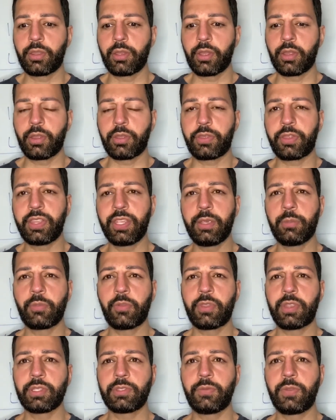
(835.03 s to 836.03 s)
theme
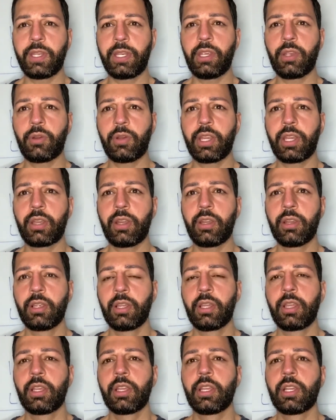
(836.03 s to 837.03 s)
of this video here,
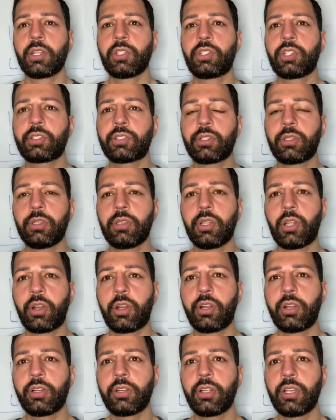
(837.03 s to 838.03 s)
just
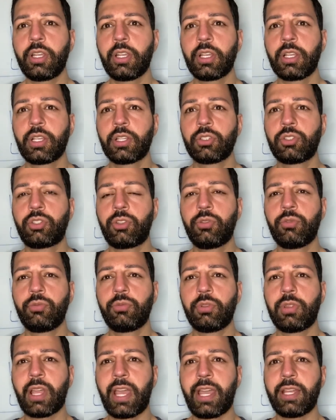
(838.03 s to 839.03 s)
learn to
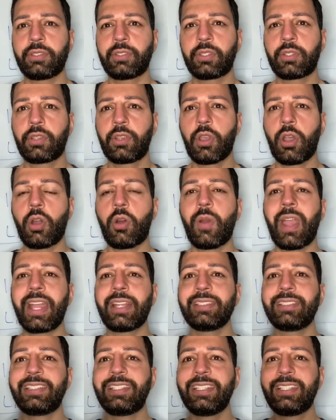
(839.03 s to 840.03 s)
let go
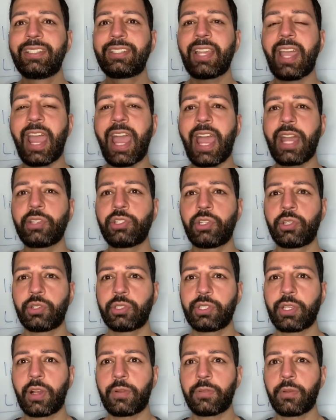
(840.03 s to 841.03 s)
and detach
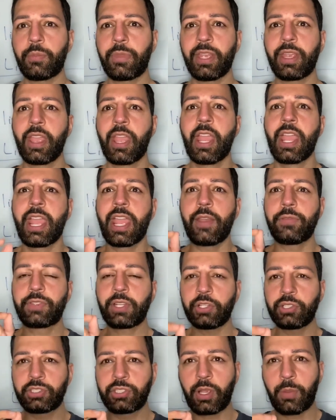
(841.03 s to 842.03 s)
yourself from things. If
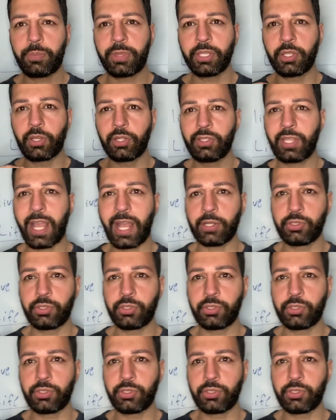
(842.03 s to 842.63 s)
there's something you're attached